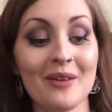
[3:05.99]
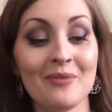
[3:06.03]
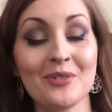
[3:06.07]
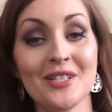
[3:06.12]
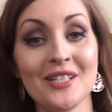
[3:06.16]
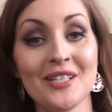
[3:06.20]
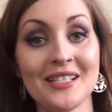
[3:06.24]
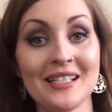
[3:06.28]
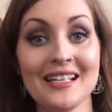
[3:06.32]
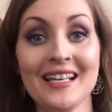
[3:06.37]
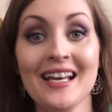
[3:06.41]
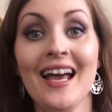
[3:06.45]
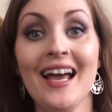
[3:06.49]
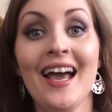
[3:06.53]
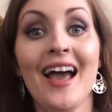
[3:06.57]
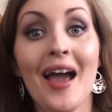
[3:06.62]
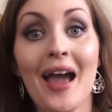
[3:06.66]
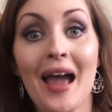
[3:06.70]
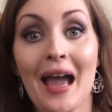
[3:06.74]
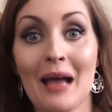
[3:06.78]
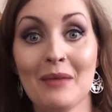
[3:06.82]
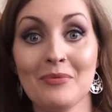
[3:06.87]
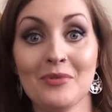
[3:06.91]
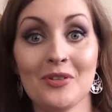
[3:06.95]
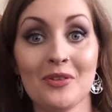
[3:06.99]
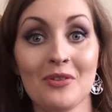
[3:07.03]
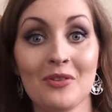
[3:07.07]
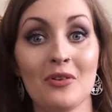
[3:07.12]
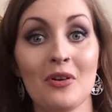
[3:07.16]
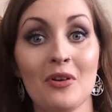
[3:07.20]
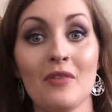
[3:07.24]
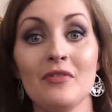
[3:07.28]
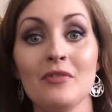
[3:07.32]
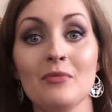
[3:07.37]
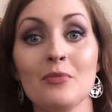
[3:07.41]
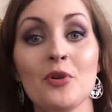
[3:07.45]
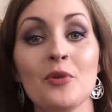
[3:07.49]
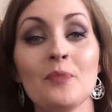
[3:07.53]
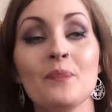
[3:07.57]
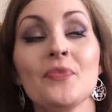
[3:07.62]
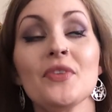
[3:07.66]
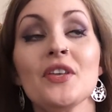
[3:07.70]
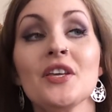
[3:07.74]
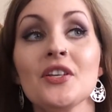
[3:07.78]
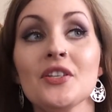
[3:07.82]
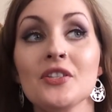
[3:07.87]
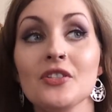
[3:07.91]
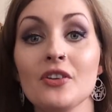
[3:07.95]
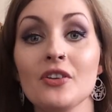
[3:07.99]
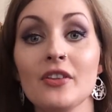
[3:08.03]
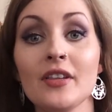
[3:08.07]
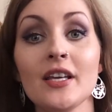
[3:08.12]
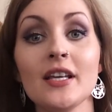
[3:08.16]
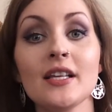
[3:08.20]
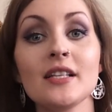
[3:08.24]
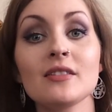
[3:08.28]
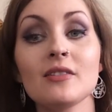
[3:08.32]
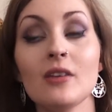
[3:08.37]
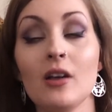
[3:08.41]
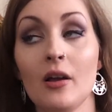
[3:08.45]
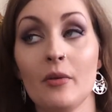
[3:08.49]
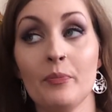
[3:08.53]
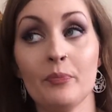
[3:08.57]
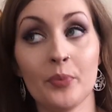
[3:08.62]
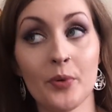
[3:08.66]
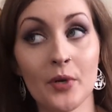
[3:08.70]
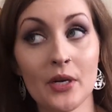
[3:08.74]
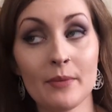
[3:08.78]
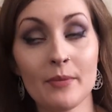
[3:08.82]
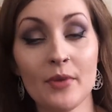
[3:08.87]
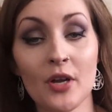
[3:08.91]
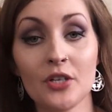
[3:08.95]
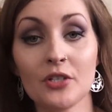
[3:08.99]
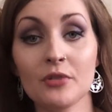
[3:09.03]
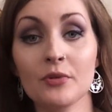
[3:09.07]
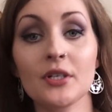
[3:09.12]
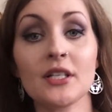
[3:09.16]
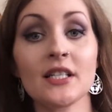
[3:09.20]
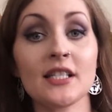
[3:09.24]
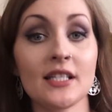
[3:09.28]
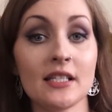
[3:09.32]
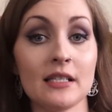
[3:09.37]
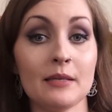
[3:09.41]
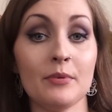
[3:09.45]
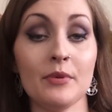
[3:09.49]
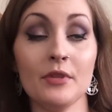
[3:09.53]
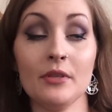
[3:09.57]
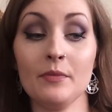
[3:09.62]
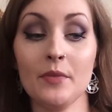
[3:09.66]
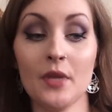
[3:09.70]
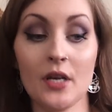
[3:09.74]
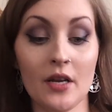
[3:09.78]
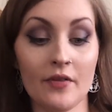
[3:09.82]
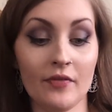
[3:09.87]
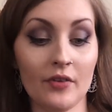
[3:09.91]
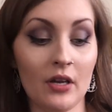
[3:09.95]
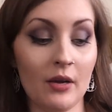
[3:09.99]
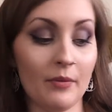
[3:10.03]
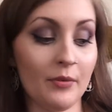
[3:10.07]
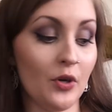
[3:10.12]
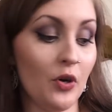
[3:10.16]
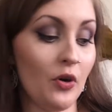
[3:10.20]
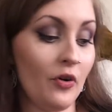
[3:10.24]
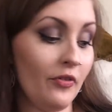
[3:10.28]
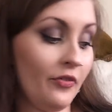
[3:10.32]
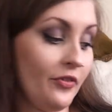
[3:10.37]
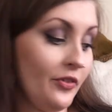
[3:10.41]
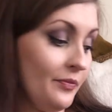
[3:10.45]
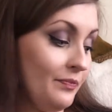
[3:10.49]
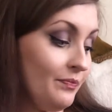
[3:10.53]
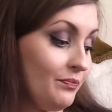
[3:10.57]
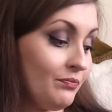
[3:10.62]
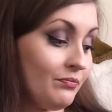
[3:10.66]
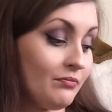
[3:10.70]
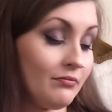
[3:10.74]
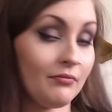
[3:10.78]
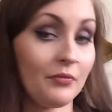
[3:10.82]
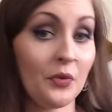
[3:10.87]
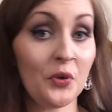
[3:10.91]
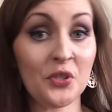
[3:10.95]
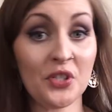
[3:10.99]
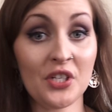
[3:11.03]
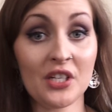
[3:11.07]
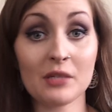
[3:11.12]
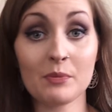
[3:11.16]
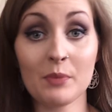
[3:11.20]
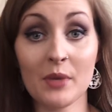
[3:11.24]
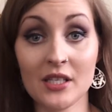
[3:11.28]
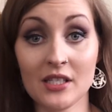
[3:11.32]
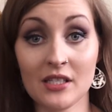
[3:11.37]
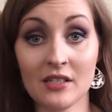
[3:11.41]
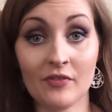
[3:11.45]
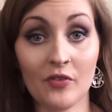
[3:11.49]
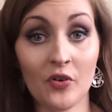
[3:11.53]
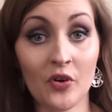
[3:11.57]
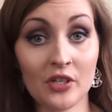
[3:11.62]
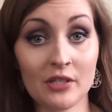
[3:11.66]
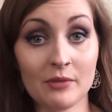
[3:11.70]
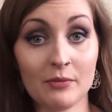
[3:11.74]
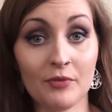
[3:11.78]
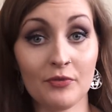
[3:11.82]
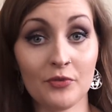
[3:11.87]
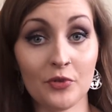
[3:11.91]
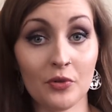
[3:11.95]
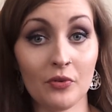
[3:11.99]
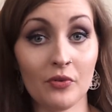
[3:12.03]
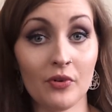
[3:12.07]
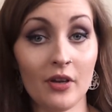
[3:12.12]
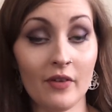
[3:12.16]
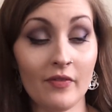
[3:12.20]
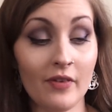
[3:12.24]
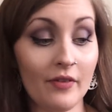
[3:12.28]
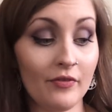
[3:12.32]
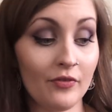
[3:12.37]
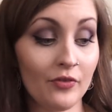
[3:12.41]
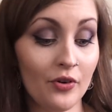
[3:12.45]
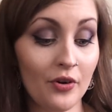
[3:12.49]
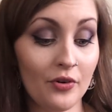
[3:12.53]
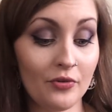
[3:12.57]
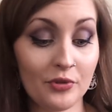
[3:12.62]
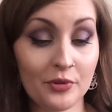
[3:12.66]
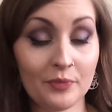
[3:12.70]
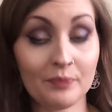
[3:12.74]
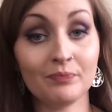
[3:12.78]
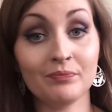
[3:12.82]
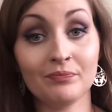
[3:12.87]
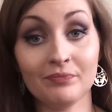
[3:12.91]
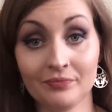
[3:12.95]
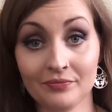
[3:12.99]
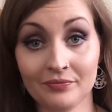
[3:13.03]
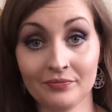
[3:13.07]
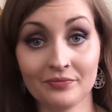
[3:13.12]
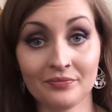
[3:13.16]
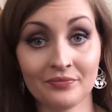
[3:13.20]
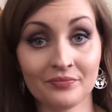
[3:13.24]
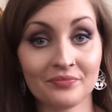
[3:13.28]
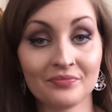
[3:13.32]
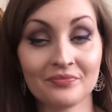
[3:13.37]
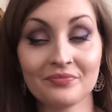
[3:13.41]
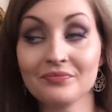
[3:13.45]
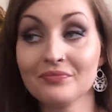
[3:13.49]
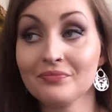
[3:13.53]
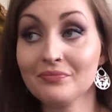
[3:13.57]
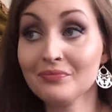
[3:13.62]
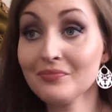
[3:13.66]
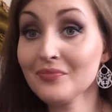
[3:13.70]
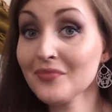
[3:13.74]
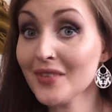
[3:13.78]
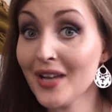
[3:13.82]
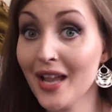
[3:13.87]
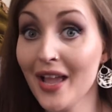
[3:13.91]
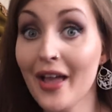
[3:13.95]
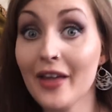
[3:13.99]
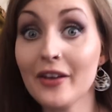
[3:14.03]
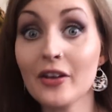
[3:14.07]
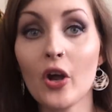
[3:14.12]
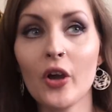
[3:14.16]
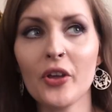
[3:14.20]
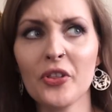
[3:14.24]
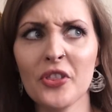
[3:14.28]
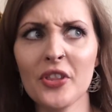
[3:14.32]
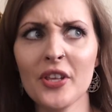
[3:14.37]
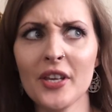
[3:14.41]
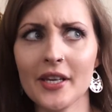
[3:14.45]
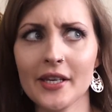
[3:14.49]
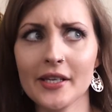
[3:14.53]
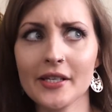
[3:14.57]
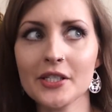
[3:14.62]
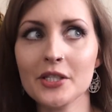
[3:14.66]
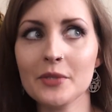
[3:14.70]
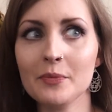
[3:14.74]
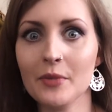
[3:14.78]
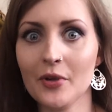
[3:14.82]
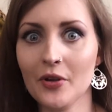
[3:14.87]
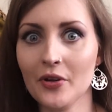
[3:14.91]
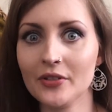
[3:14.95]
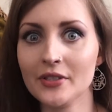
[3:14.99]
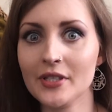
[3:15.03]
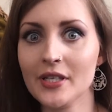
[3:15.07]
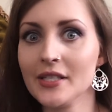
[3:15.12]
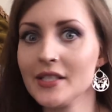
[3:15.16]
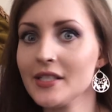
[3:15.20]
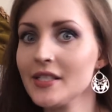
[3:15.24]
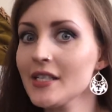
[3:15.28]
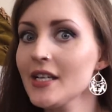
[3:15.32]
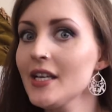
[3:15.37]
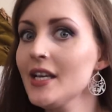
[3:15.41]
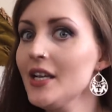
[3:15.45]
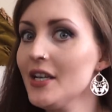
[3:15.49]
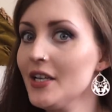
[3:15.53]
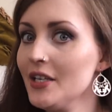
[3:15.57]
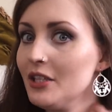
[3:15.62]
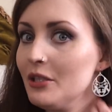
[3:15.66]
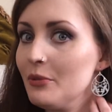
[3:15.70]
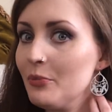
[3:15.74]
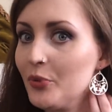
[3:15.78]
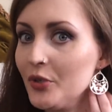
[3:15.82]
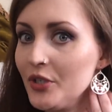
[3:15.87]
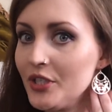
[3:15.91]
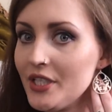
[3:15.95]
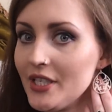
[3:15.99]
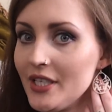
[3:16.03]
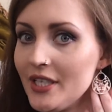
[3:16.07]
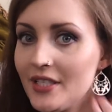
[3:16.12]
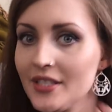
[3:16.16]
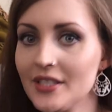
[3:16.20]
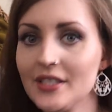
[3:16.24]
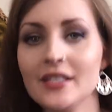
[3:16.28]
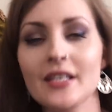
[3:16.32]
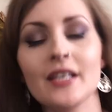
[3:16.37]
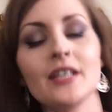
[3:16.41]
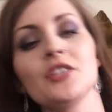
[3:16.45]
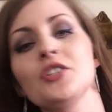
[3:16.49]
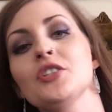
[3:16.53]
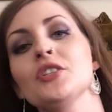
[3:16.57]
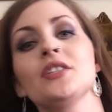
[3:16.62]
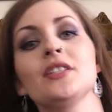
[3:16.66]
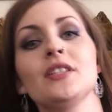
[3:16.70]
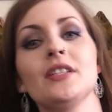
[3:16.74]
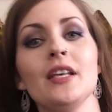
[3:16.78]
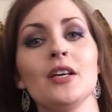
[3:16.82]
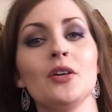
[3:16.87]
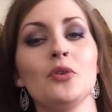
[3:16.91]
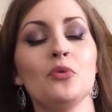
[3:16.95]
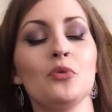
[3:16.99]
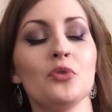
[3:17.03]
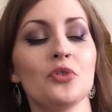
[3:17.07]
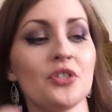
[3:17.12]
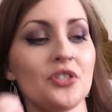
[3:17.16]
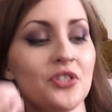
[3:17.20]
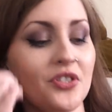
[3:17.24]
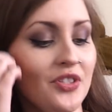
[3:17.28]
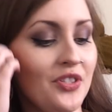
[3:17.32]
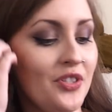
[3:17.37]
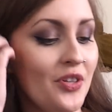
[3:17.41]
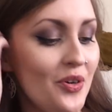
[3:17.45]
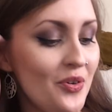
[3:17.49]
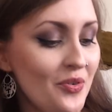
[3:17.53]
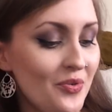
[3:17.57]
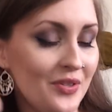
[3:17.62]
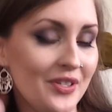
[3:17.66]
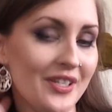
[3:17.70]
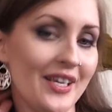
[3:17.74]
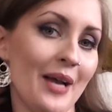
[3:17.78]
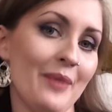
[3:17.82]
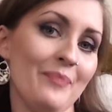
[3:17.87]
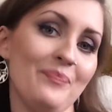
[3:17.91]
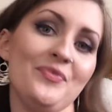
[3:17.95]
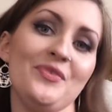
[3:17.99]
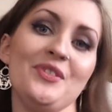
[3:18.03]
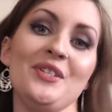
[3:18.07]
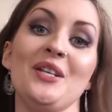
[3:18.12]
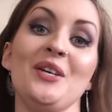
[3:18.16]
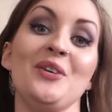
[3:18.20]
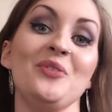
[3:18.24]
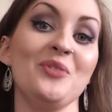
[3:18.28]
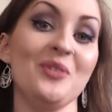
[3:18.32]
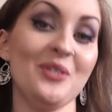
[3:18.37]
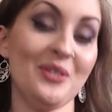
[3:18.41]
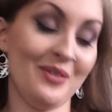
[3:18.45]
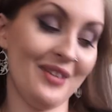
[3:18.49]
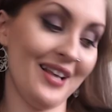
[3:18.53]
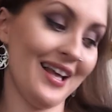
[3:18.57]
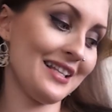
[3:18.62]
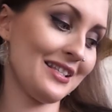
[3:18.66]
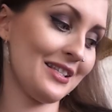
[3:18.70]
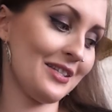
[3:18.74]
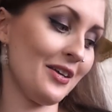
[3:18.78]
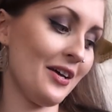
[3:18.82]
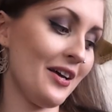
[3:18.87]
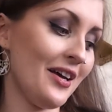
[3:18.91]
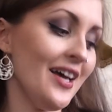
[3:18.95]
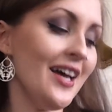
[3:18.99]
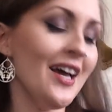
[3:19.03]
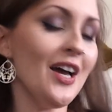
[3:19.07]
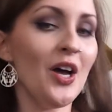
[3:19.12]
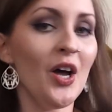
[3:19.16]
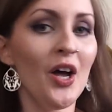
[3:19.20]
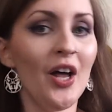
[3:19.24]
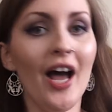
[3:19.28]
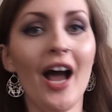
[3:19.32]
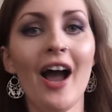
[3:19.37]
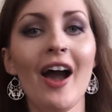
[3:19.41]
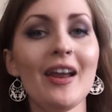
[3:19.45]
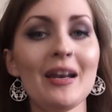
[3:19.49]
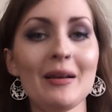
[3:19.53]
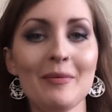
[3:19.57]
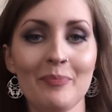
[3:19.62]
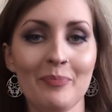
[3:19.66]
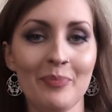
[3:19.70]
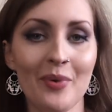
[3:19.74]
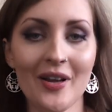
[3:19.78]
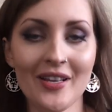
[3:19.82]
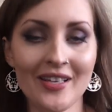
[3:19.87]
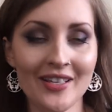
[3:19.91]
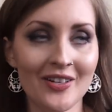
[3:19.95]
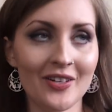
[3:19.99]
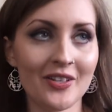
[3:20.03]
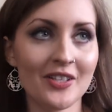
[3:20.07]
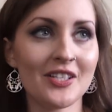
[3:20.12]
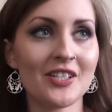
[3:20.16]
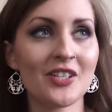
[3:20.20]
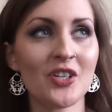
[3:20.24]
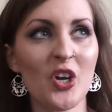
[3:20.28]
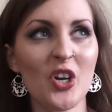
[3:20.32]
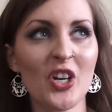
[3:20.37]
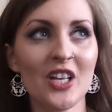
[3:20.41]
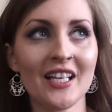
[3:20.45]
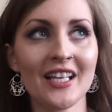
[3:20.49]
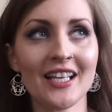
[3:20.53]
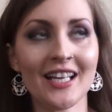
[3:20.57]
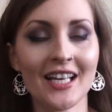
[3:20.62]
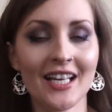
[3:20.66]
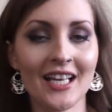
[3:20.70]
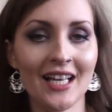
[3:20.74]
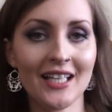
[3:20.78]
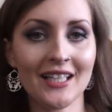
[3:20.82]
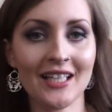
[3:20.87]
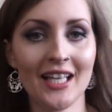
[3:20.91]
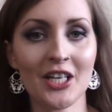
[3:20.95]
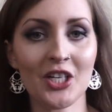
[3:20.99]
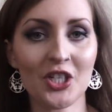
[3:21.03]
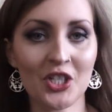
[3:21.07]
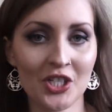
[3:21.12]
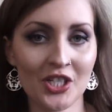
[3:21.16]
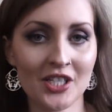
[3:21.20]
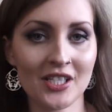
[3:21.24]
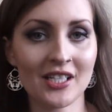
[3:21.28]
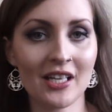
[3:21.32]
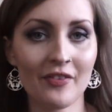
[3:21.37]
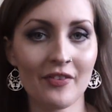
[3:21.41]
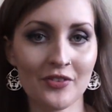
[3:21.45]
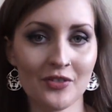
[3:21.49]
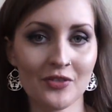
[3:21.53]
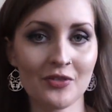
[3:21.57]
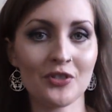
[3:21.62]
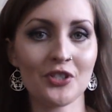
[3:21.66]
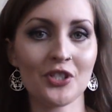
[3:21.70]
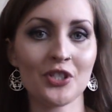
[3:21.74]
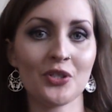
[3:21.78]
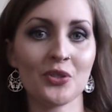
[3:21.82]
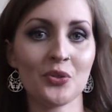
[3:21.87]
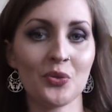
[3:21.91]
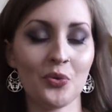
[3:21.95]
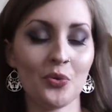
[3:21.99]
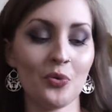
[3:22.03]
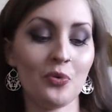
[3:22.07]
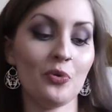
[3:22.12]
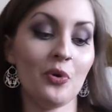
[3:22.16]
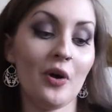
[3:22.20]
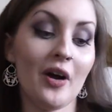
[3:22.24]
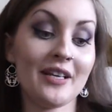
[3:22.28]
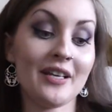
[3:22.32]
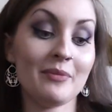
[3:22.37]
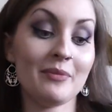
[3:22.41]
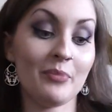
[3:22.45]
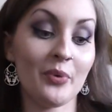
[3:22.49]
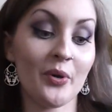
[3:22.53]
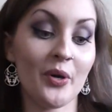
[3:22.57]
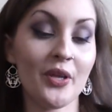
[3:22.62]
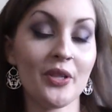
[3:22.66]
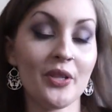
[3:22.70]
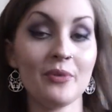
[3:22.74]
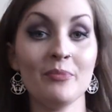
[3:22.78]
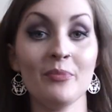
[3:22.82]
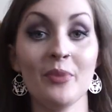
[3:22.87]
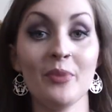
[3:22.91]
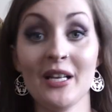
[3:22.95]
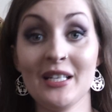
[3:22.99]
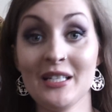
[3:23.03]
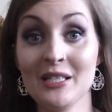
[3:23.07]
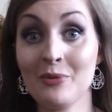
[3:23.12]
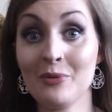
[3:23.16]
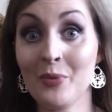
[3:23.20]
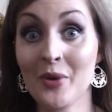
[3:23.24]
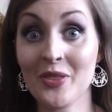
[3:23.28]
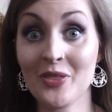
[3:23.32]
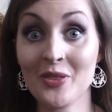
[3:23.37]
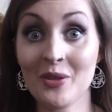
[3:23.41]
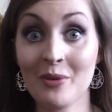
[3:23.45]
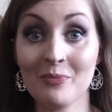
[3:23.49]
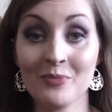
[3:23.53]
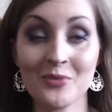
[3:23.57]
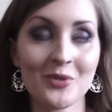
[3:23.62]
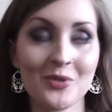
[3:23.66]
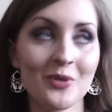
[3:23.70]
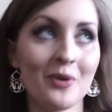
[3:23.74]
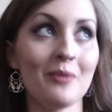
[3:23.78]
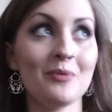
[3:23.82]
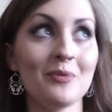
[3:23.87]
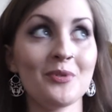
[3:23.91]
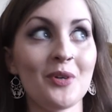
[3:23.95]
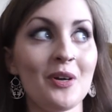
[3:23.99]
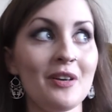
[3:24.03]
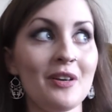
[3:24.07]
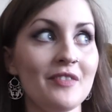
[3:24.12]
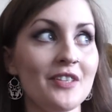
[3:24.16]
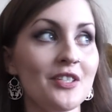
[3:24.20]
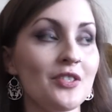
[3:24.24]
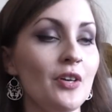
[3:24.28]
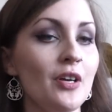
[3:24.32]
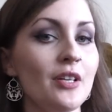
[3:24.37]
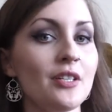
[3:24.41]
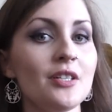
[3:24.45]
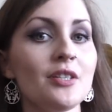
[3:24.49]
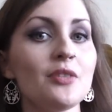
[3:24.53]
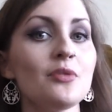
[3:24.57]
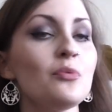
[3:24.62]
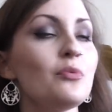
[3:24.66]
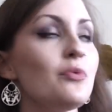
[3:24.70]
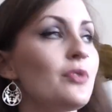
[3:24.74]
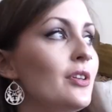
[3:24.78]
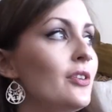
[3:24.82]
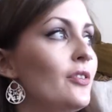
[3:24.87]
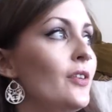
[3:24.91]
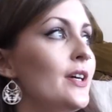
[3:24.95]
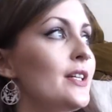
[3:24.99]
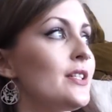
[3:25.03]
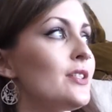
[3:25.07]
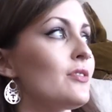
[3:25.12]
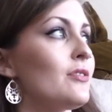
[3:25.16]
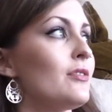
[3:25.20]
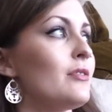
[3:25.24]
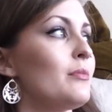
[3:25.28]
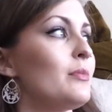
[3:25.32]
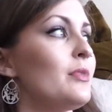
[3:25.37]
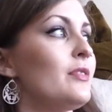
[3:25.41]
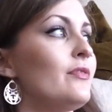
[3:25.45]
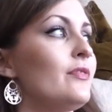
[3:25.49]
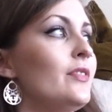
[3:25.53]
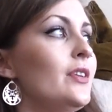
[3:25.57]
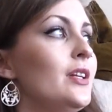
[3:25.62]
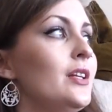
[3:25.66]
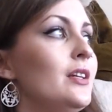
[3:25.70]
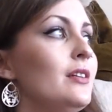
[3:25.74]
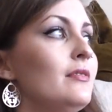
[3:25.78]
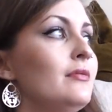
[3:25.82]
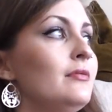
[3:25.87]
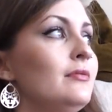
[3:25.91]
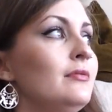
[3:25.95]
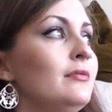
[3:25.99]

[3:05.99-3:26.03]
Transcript: I was just absolutely over the moon. So these, pretty much, I'm going to sleep in them. They're never coming off. Most expensive item of jewellery I've ever owned. And I think, to be honest, the prettiest. They're gorgeous. So yeah, so it's kind of like a collection of stuff. It's not just a haul. I didn't buy them, but I did win them, so I was kind of excited. Oh, the light's gone a bit funny.